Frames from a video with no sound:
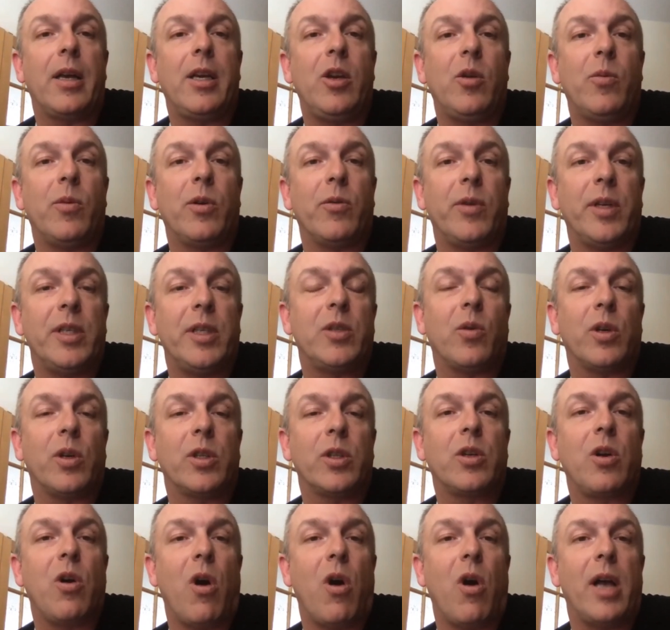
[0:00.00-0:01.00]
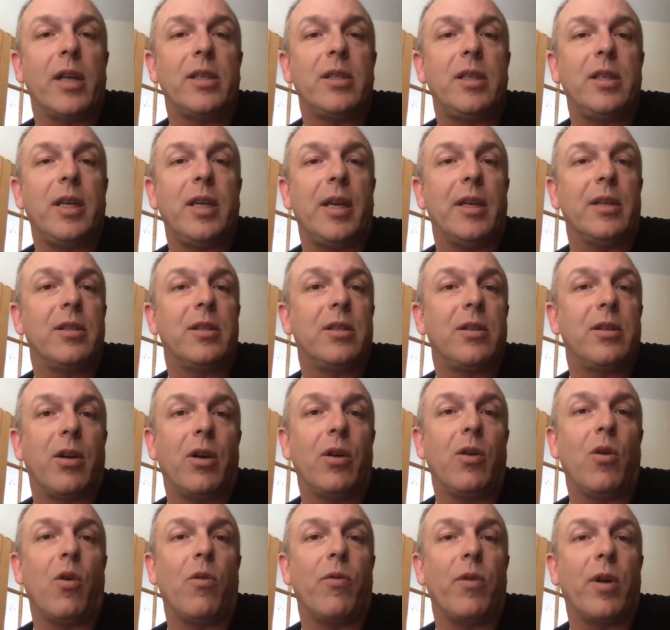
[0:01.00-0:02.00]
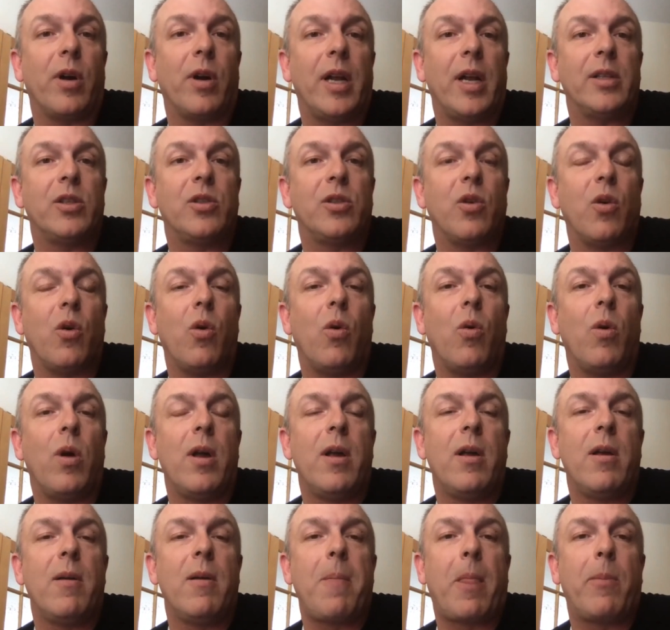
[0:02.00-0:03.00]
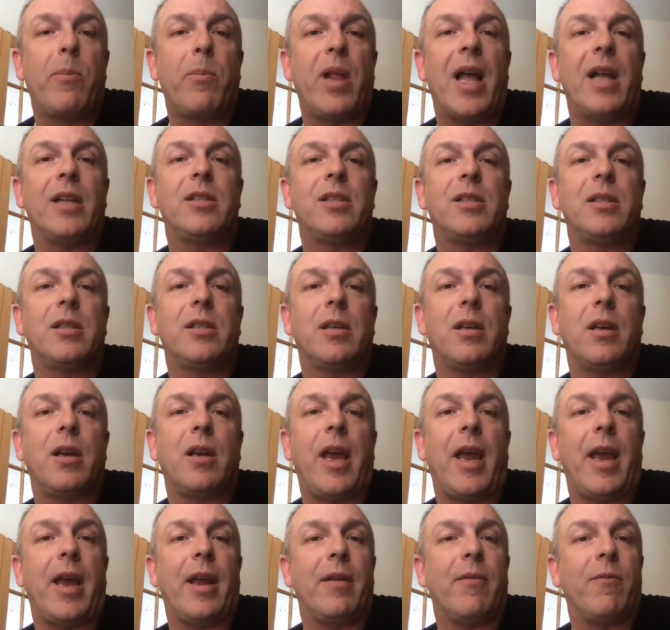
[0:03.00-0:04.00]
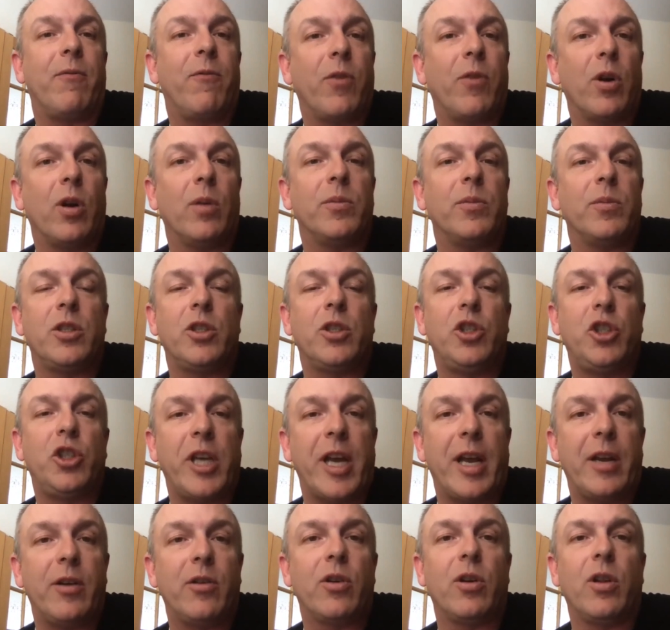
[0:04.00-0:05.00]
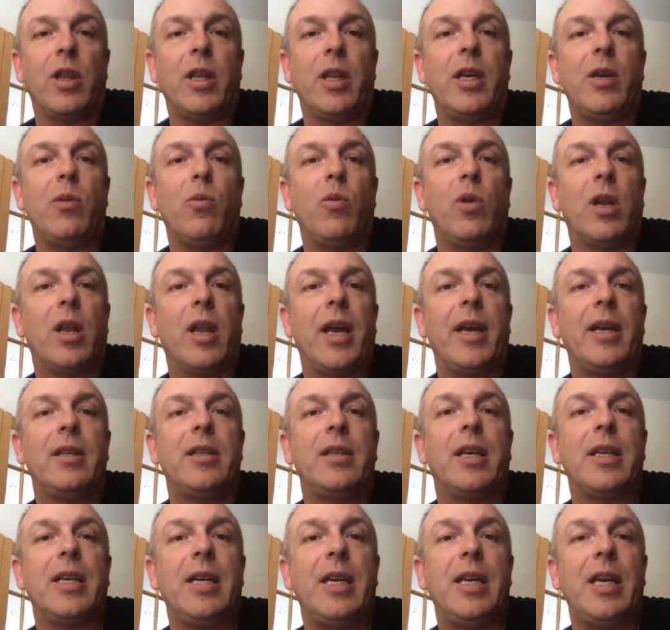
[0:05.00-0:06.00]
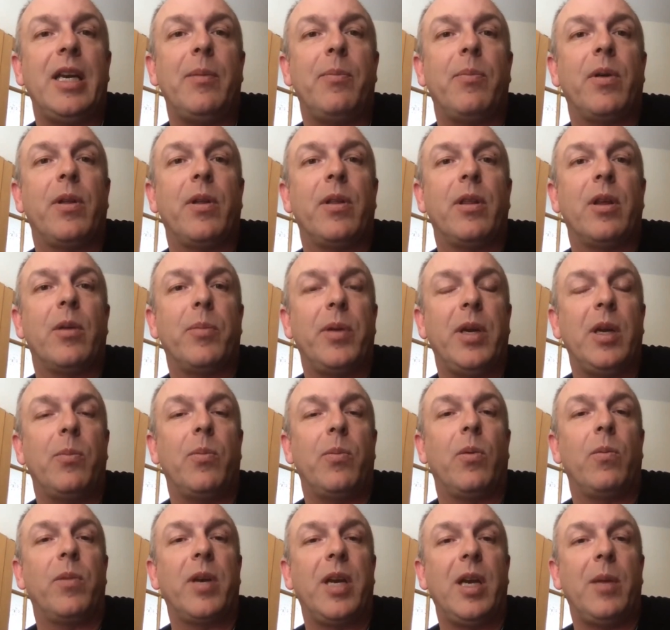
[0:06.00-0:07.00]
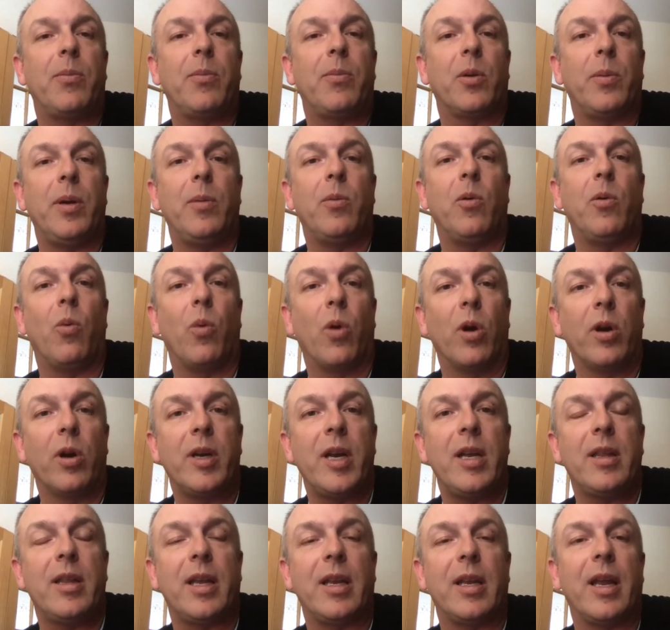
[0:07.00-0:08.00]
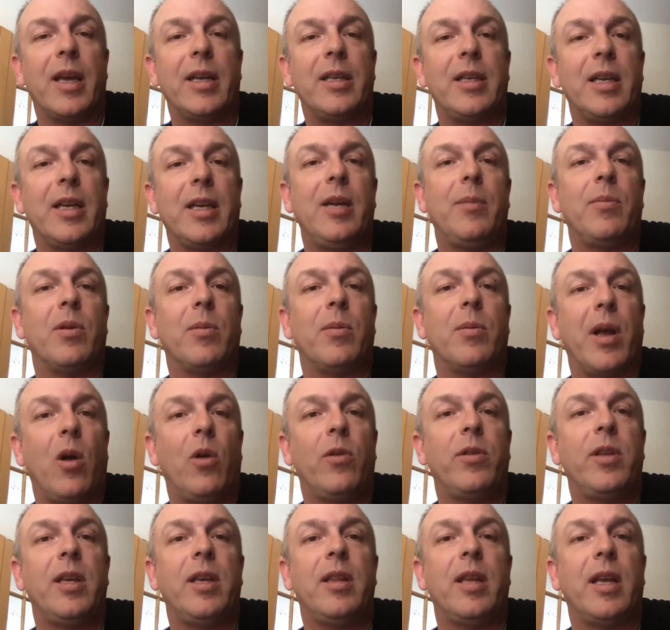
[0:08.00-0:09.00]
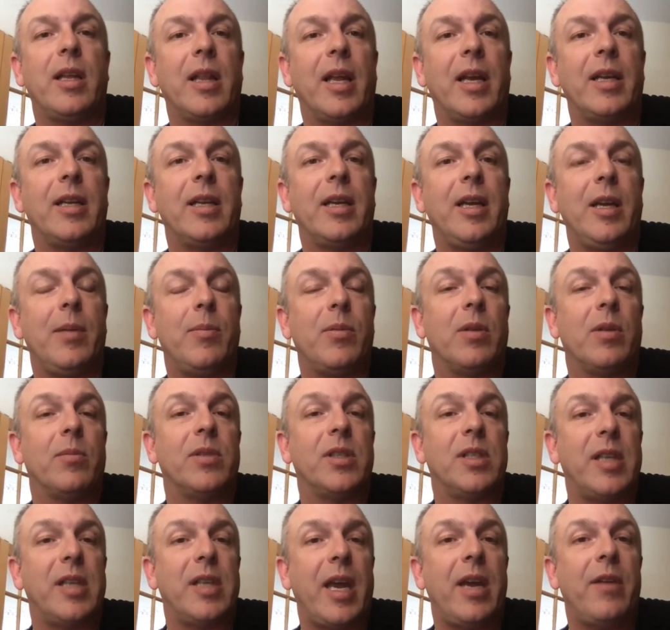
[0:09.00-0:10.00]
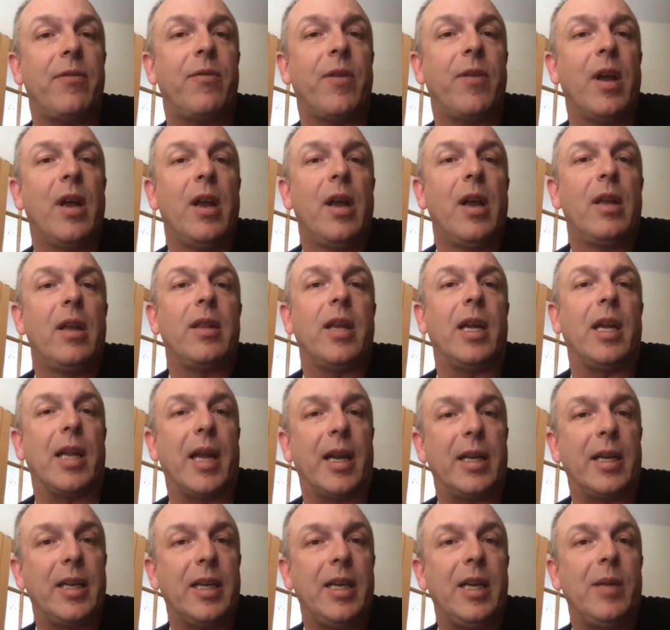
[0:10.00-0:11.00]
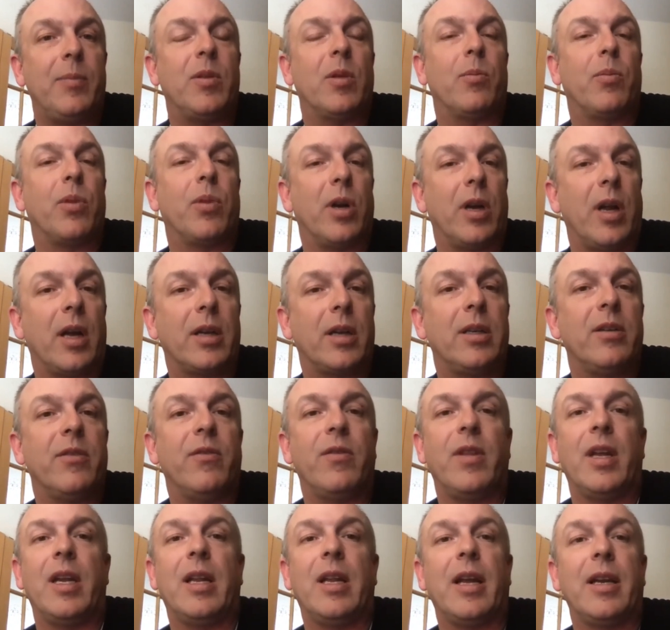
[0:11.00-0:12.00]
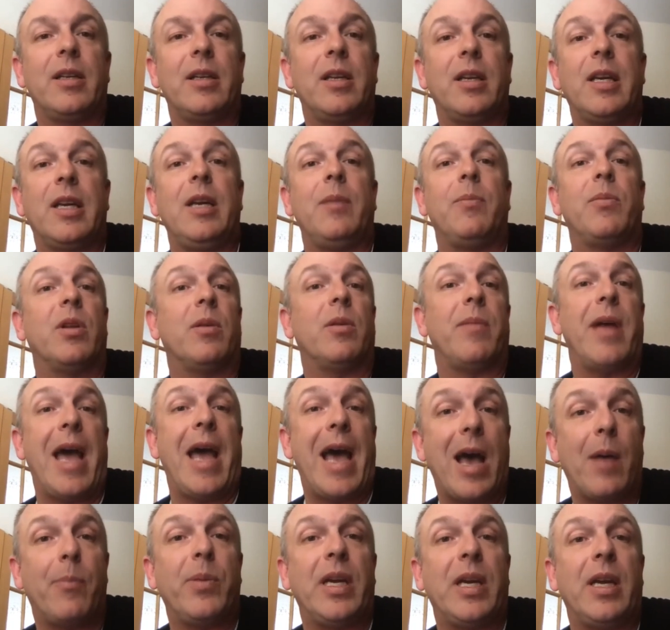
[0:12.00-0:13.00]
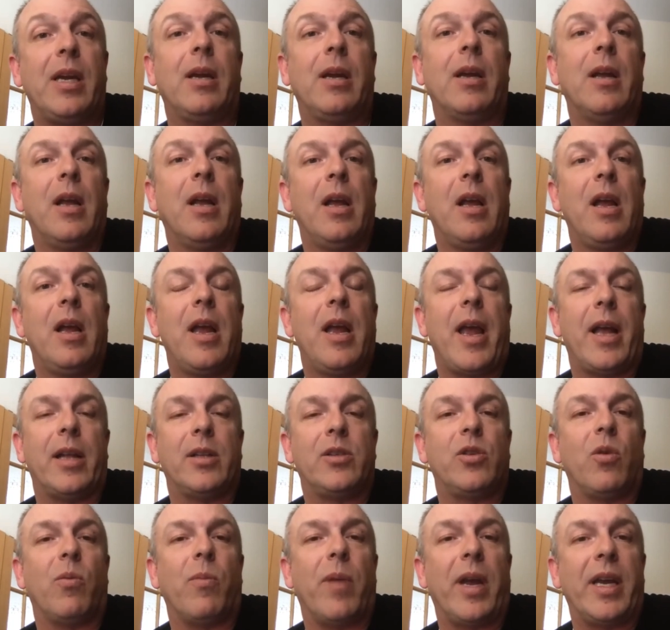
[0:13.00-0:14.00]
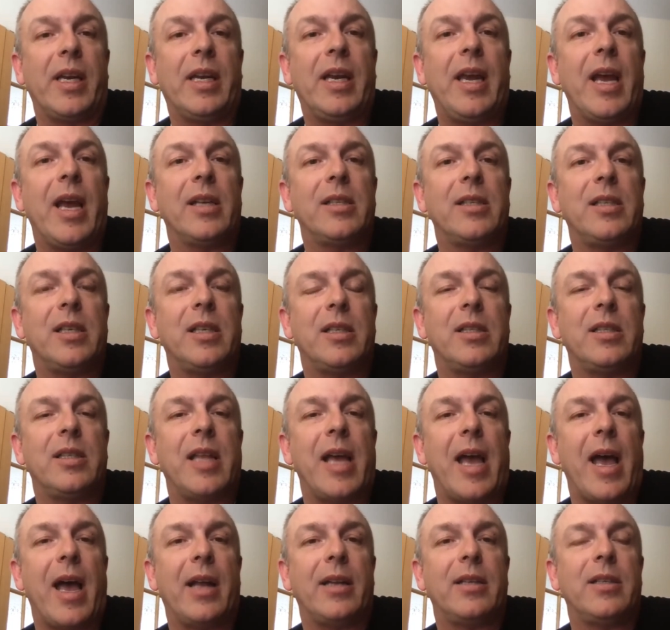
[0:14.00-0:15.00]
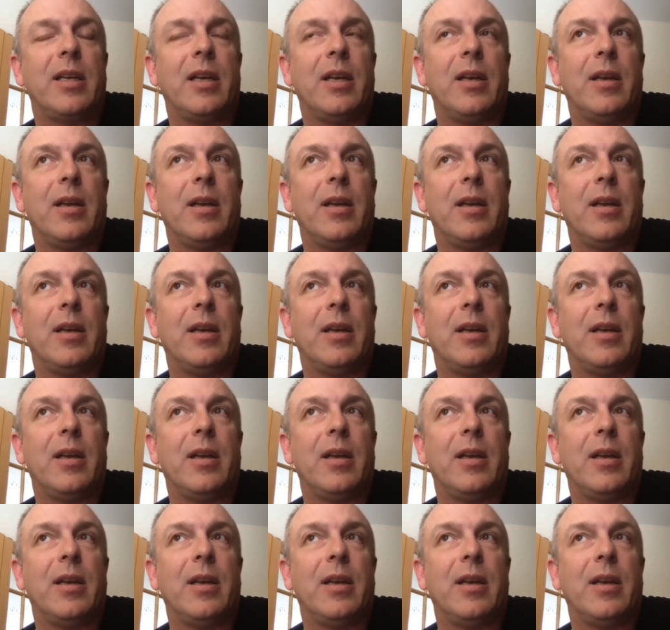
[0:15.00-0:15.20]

uh, human resource cost is turnover. And so plants and firms generally would like to keep the people, keep their people working. They'd like to keep them healthy. They'd like to keep them safe. They'd like to keep them productive. They'd like to keep them happy. And so my guess is that